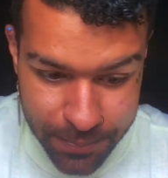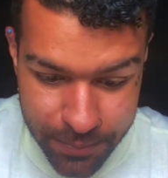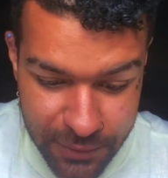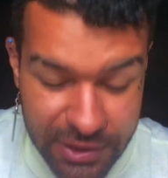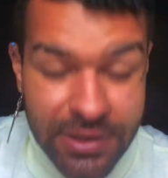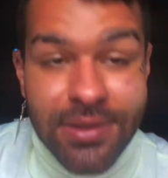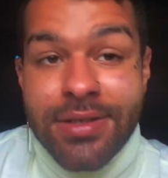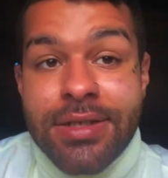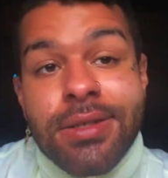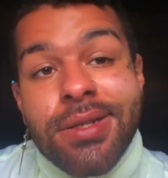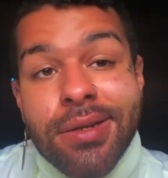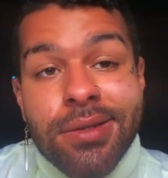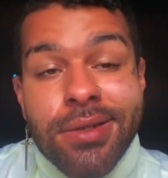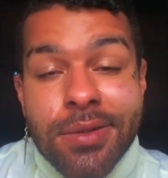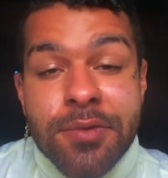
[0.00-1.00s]
just, it
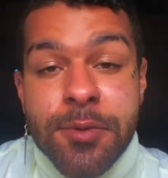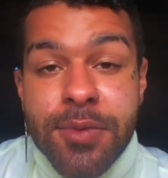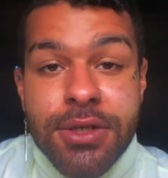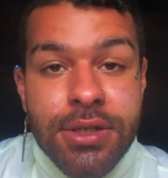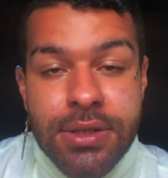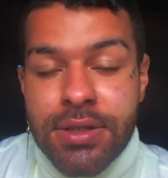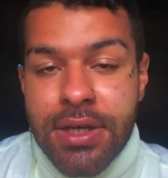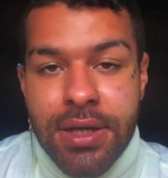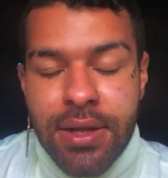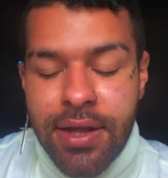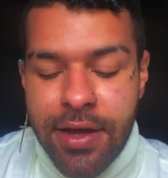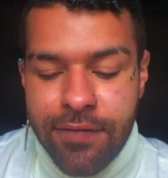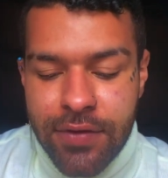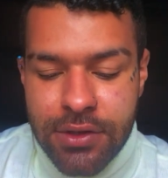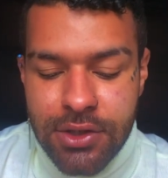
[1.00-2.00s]
does seem to be just like
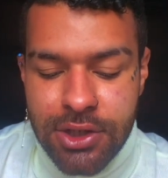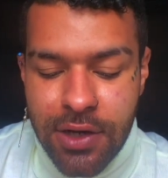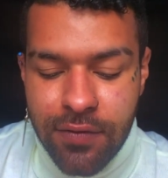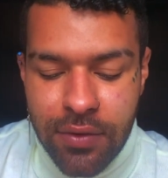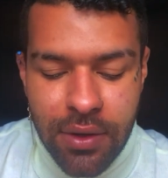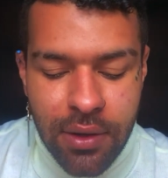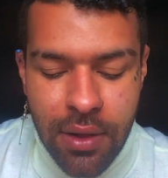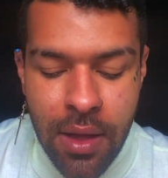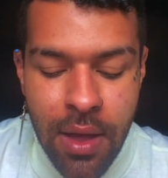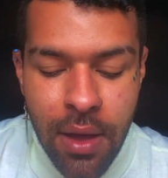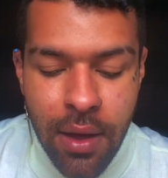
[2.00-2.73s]
life in general.